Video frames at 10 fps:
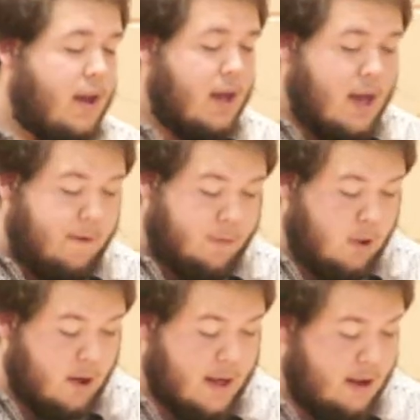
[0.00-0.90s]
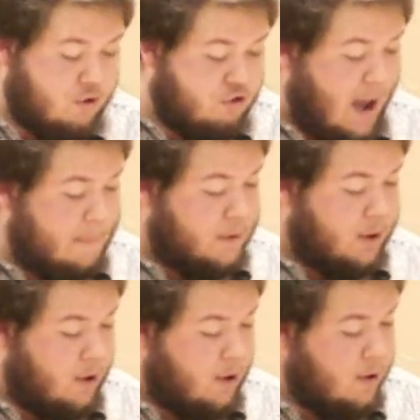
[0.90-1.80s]
If you look at
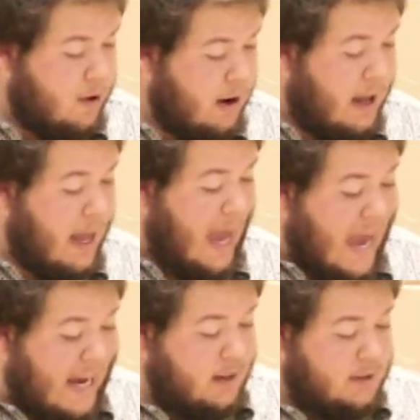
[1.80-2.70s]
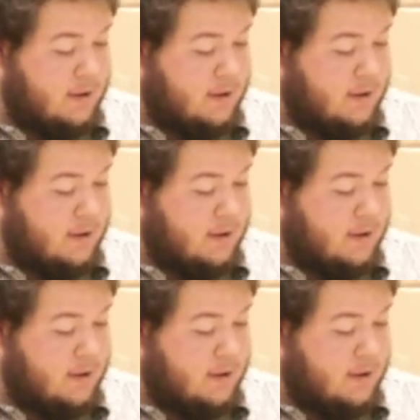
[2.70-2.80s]
chapter 8,